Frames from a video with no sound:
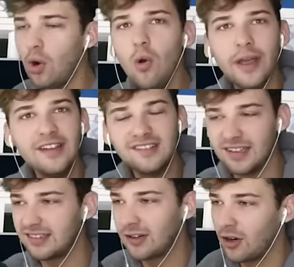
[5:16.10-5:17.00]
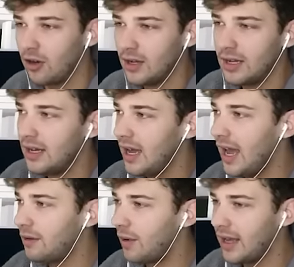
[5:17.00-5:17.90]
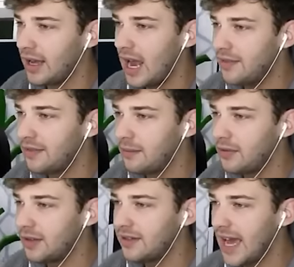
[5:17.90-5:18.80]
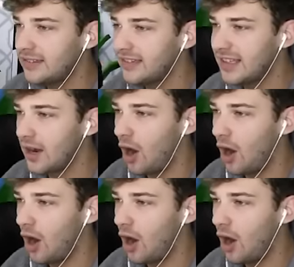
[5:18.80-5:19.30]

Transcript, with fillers: who is this girl? And wait, and the dad just